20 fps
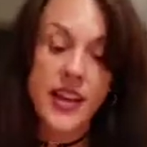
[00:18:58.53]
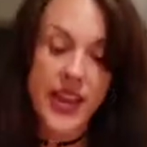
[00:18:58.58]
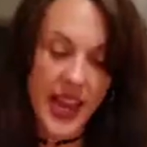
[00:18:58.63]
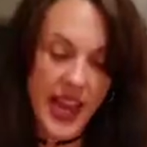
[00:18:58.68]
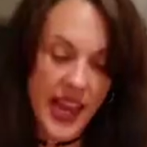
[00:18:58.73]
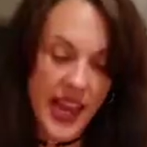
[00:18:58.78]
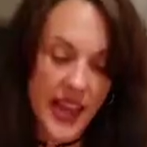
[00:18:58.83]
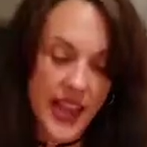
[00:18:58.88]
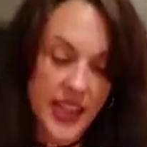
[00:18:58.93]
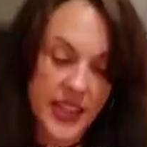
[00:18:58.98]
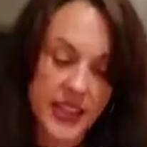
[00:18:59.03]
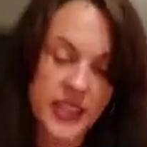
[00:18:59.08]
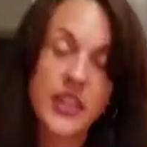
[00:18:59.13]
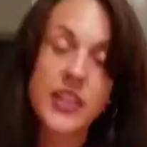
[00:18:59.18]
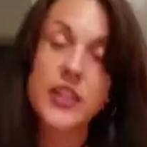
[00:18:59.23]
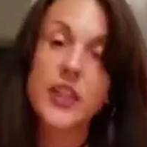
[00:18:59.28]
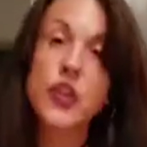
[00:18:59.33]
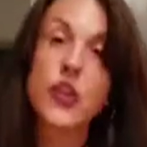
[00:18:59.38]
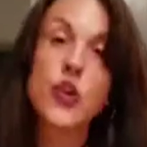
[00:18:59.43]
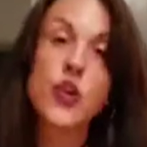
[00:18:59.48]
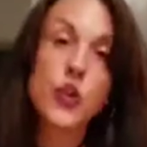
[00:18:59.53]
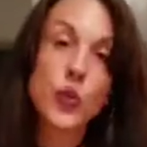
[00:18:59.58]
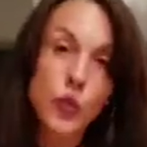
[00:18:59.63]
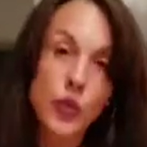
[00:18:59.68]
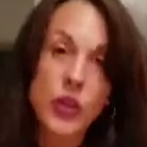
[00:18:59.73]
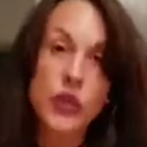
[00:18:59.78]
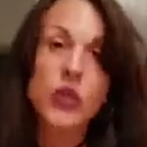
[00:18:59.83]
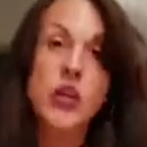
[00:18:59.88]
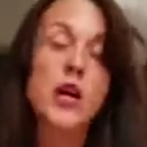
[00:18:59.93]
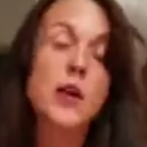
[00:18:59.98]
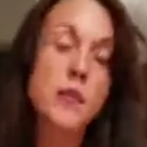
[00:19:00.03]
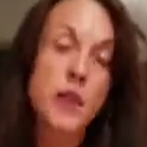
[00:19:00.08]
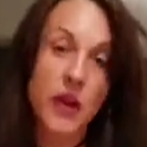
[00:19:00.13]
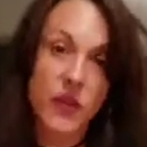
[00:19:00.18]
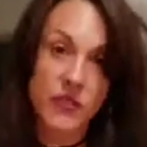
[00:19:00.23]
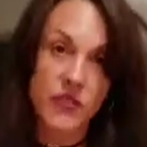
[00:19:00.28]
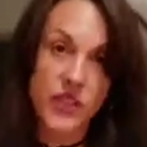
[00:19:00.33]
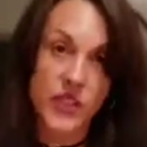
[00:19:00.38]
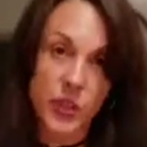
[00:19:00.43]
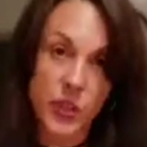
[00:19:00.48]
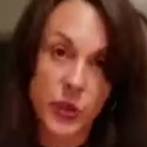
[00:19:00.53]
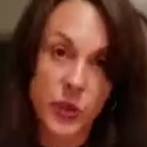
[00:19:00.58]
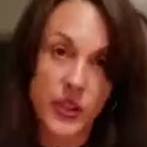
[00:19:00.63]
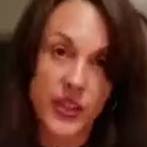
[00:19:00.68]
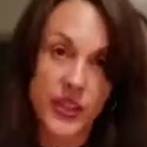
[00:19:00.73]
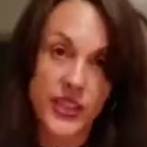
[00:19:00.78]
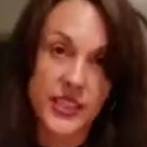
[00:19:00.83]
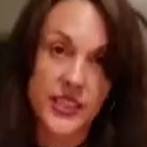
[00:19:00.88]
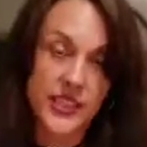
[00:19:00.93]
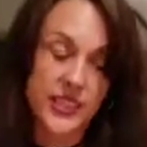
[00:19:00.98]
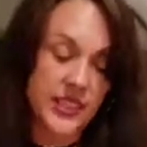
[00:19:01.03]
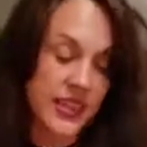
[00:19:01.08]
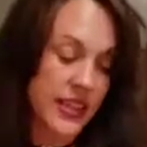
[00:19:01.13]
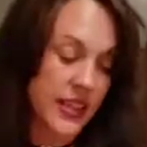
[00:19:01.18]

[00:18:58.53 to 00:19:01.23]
and you will come out victorious.